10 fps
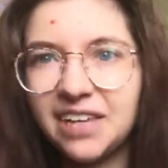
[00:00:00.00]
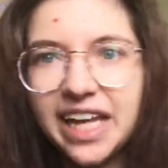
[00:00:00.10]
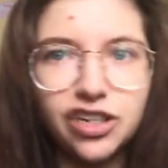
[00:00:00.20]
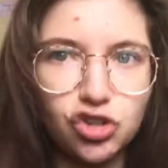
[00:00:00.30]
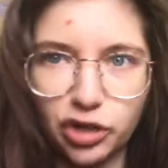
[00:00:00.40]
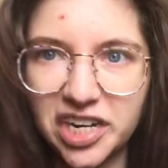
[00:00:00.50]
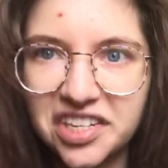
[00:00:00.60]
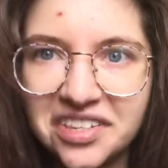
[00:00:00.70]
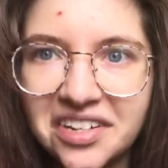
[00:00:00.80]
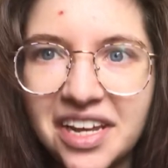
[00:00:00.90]

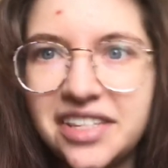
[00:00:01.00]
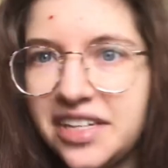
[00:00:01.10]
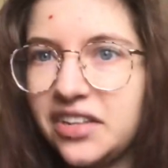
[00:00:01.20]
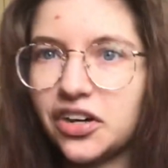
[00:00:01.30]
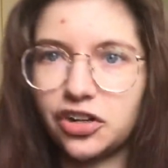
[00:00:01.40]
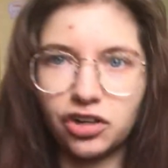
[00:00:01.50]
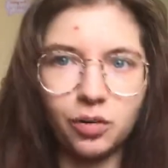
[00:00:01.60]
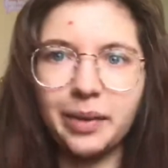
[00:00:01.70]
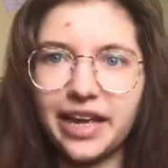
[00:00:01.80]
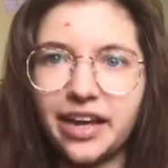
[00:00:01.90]
interests. It's either go
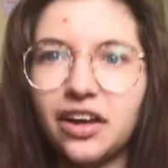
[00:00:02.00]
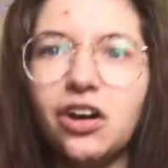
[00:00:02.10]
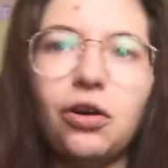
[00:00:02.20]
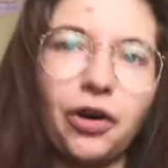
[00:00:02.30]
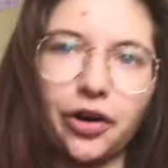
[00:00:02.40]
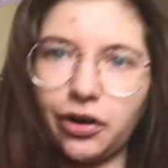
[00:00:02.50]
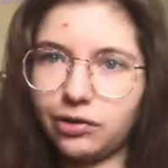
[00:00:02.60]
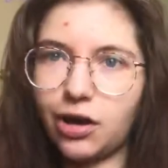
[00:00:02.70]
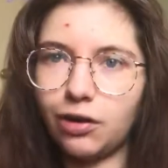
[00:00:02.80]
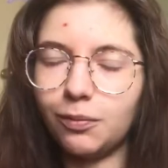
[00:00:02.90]
big or go
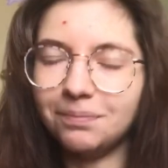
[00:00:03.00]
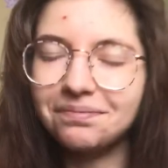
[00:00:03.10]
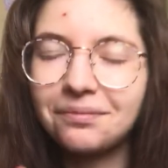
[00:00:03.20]
home.